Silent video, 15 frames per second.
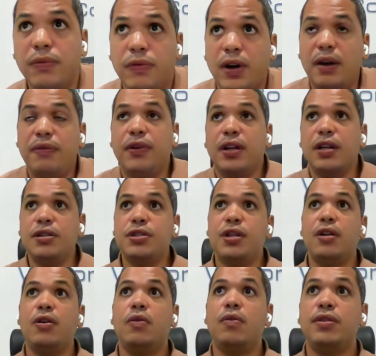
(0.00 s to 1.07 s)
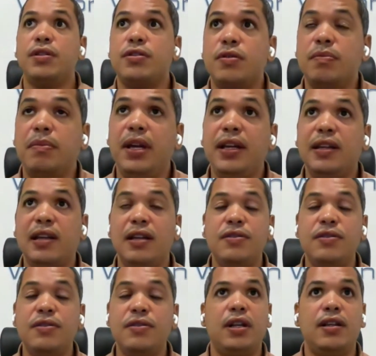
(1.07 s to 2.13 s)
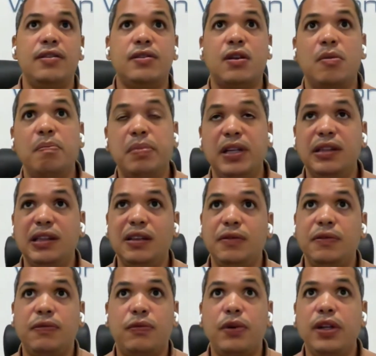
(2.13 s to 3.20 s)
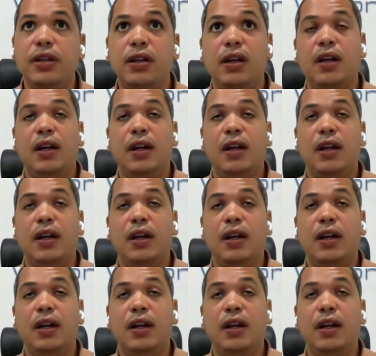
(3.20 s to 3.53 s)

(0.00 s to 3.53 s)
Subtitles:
for Africa in general, is to make internet completely free.